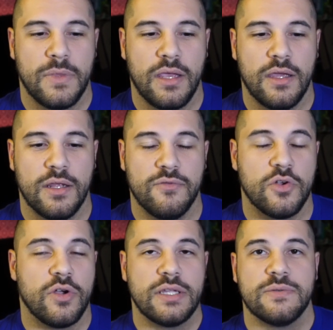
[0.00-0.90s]
And if
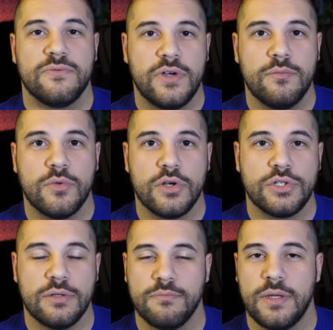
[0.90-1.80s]
you create some fun
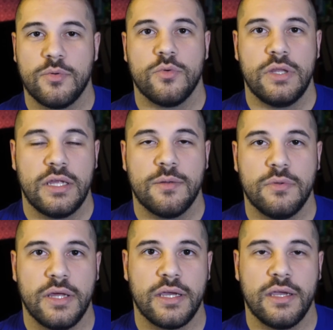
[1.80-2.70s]
merch and people really end
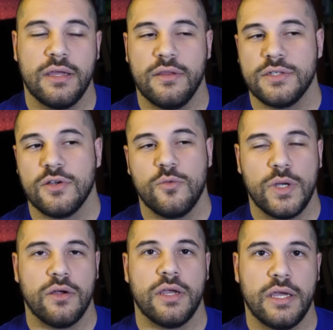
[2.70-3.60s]
up liking it and they start
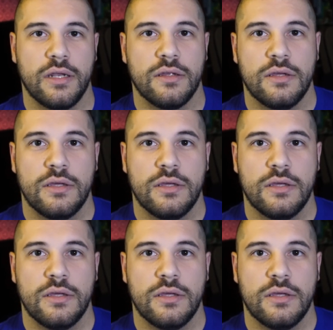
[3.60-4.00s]
wearing it,